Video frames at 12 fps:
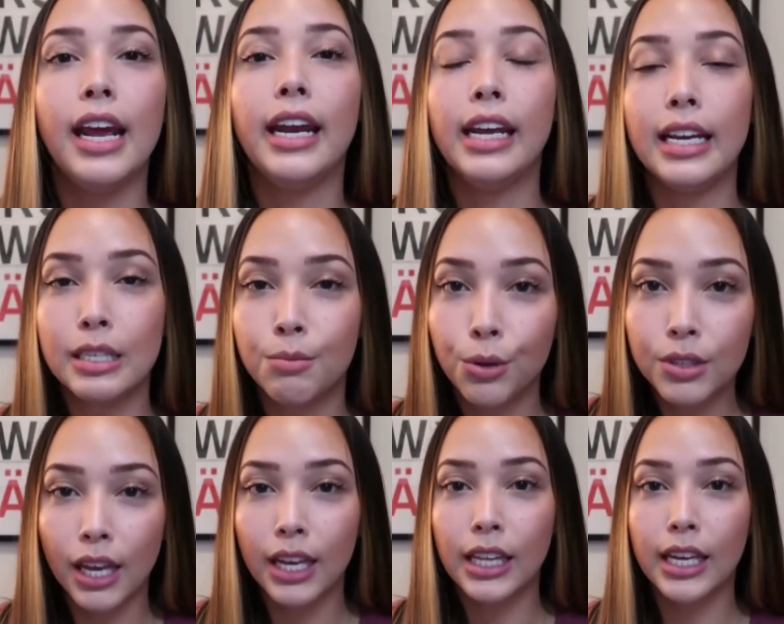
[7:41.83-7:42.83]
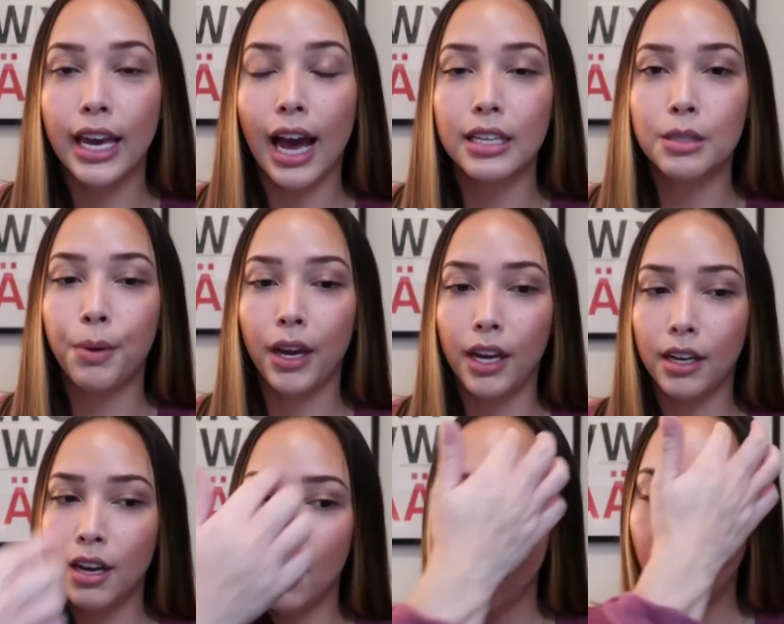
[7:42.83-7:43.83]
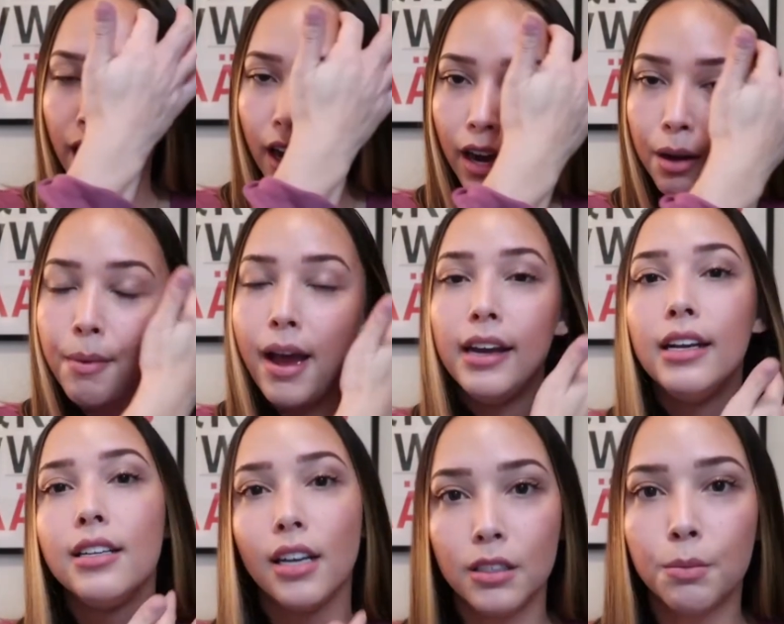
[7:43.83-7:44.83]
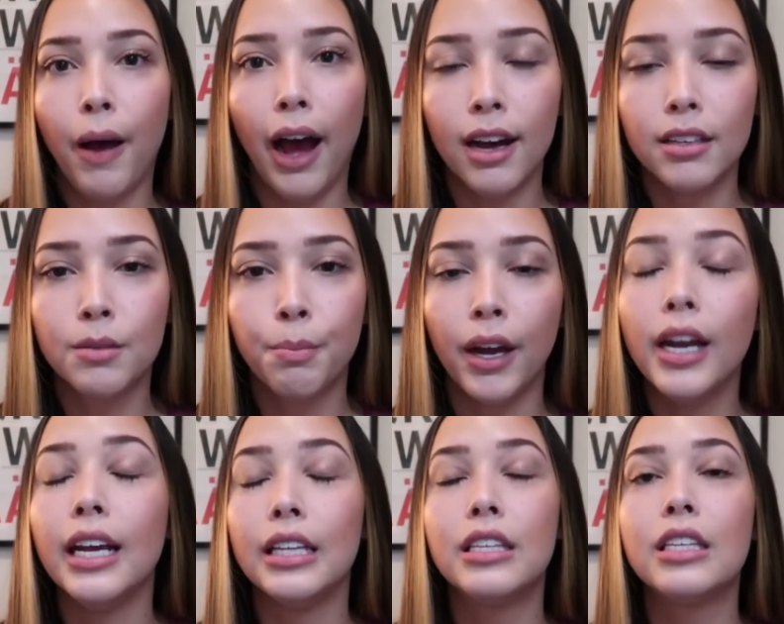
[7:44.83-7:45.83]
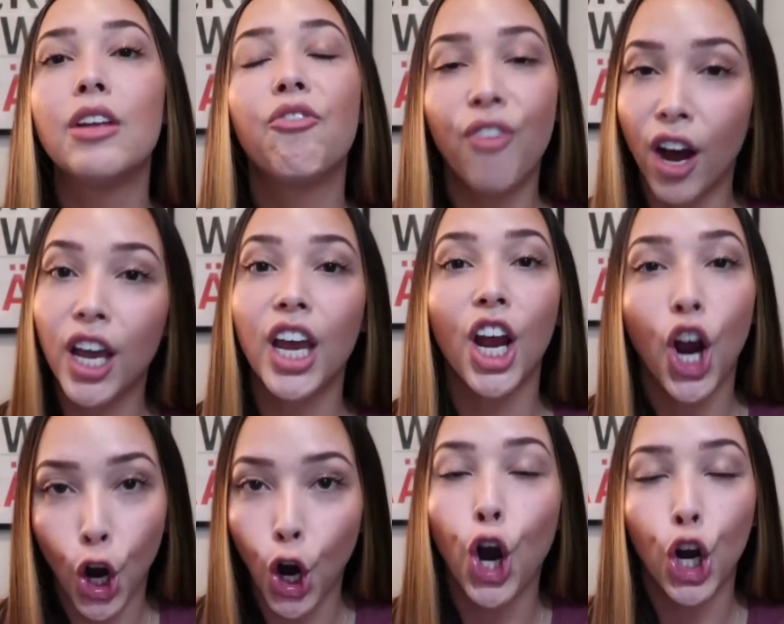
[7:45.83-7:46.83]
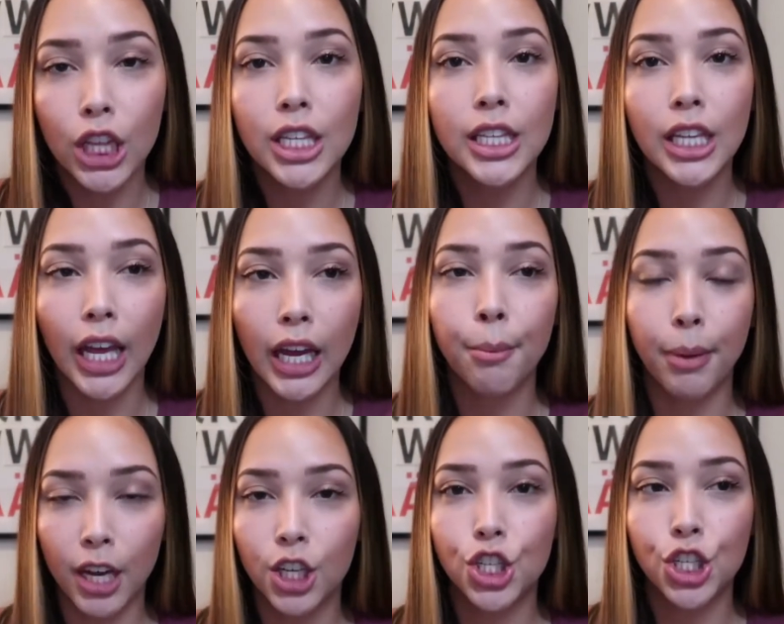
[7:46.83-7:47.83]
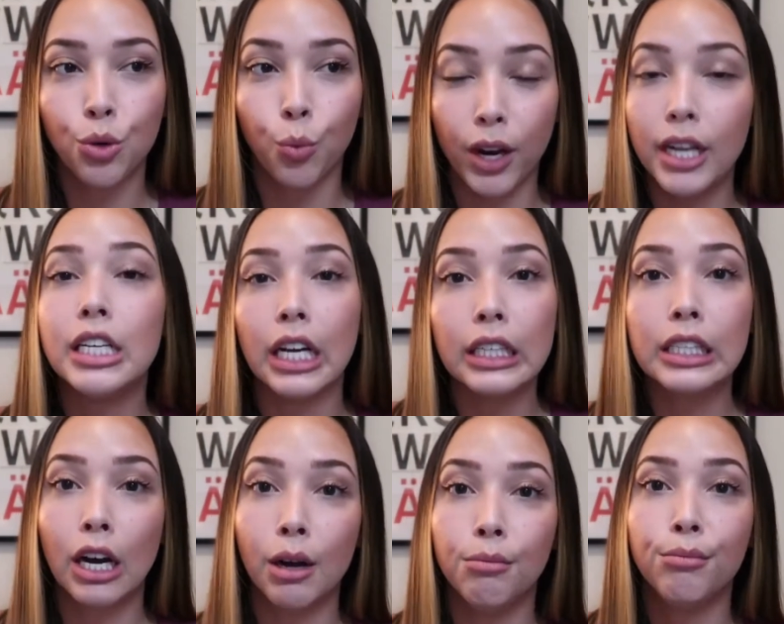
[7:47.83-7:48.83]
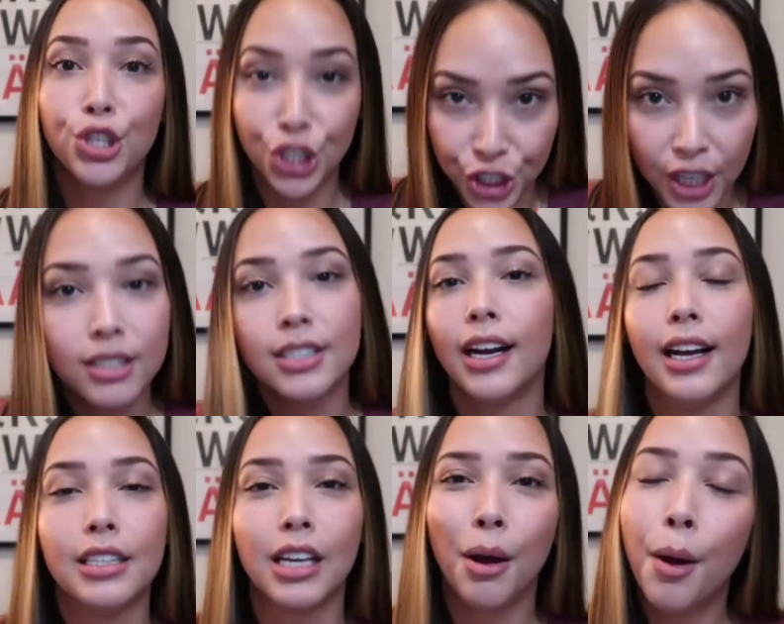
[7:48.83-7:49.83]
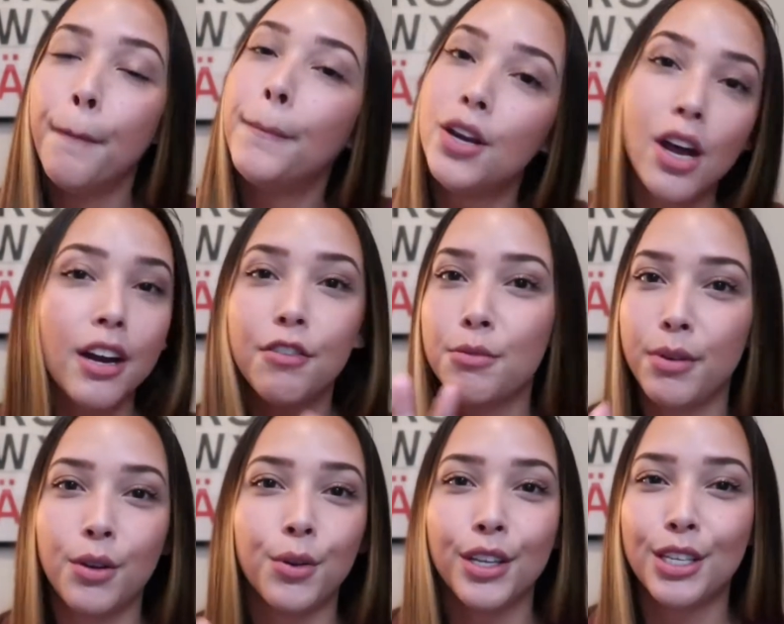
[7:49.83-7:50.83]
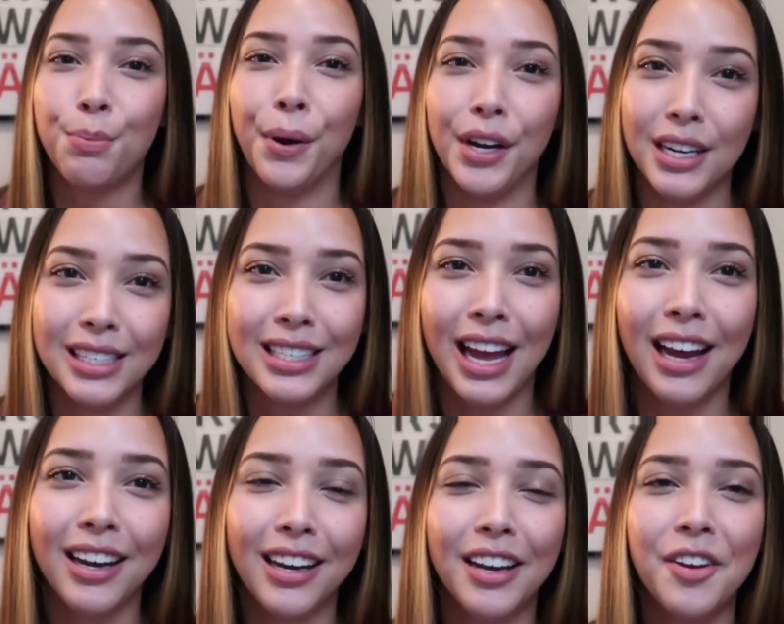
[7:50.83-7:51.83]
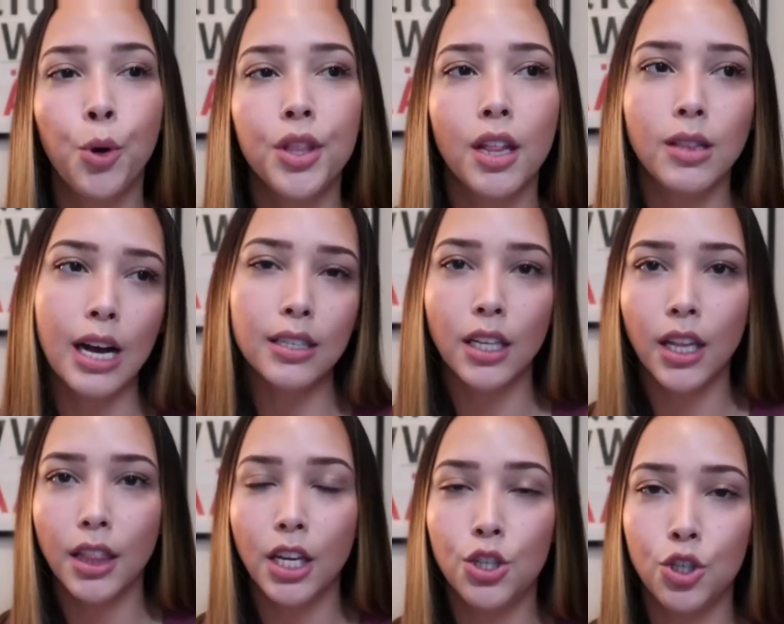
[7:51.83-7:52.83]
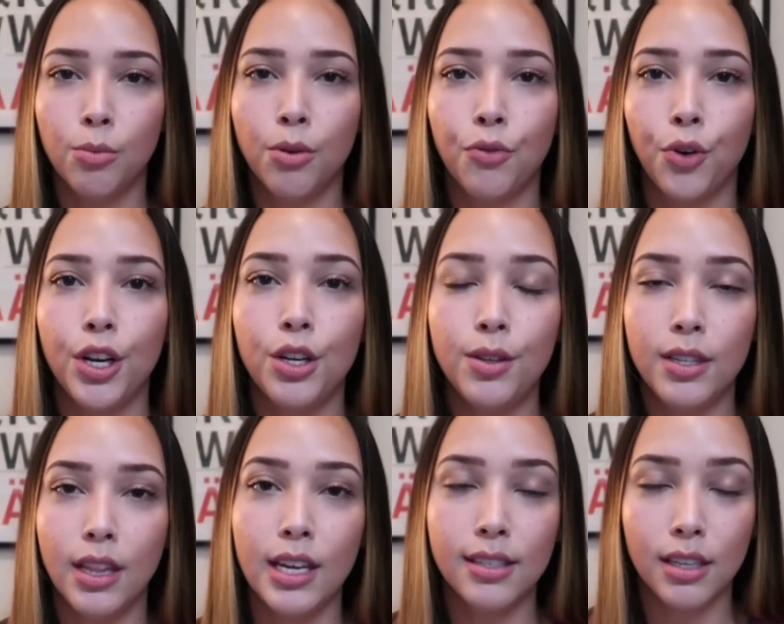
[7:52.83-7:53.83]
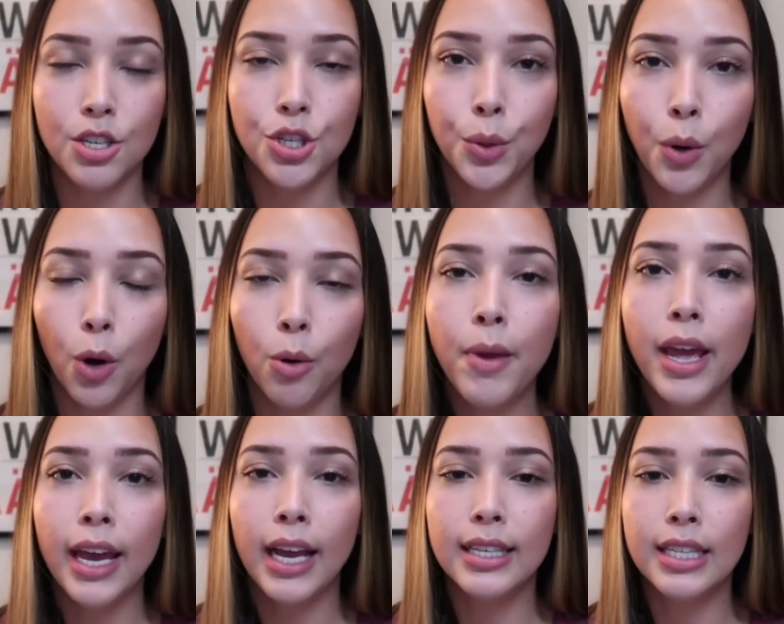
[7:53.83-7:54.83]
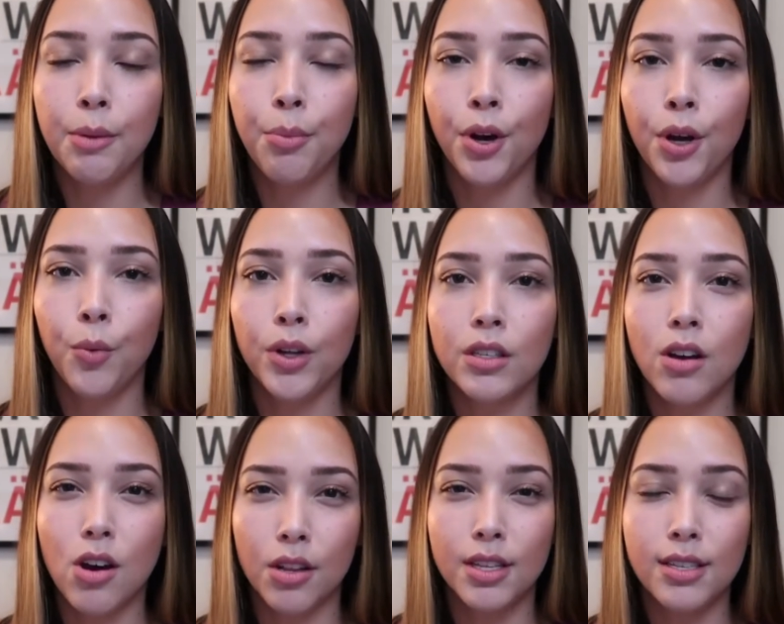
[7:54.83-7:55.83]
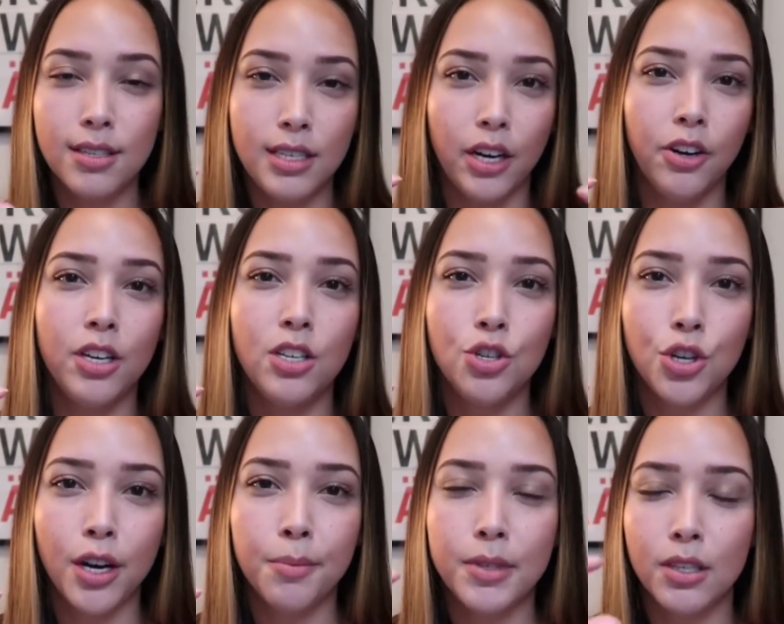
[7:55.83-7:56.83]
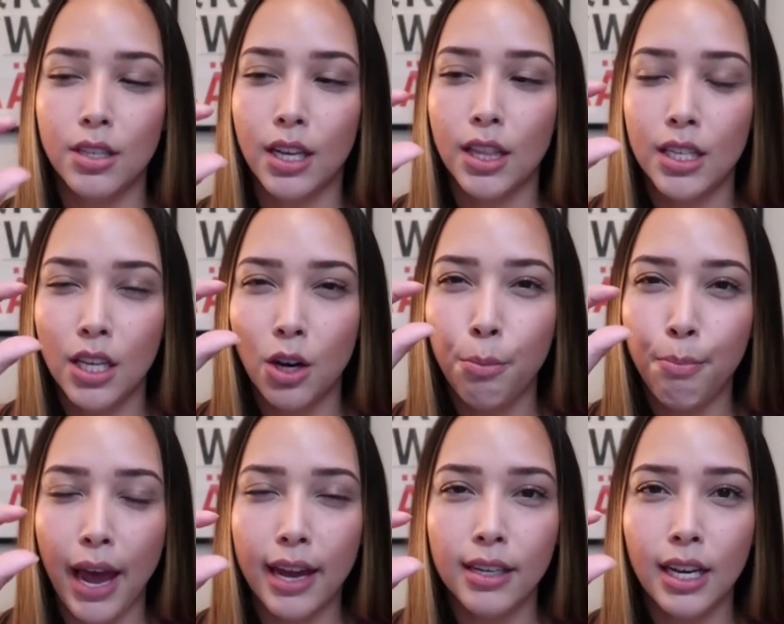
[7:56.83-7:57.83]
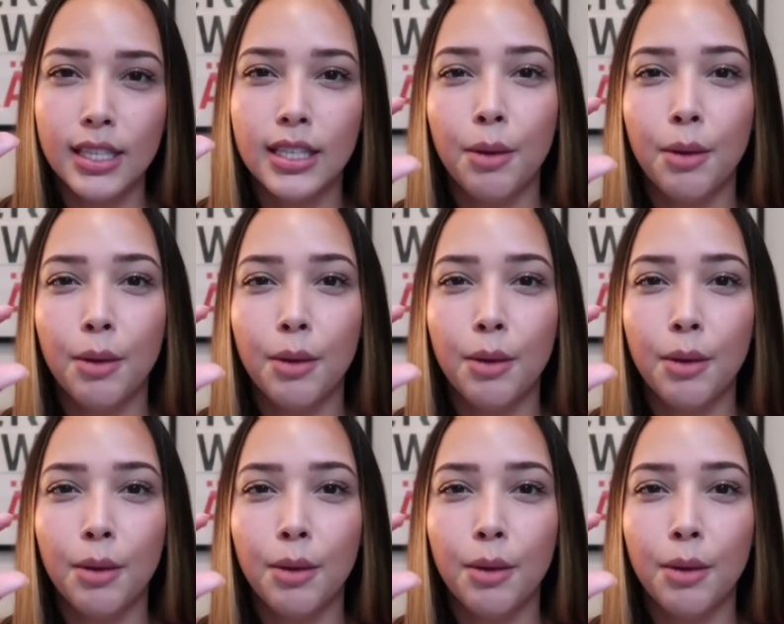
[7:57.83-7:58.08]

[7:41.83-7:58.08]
It is most likely gas pain, and it does pass, but it fucking hurts like a bitch when it does come, just a heads up. But not everybody will experience that. Point, the last thing that they do before they send you home is they put what's called the Steri-Strips. It's like these little band-aids.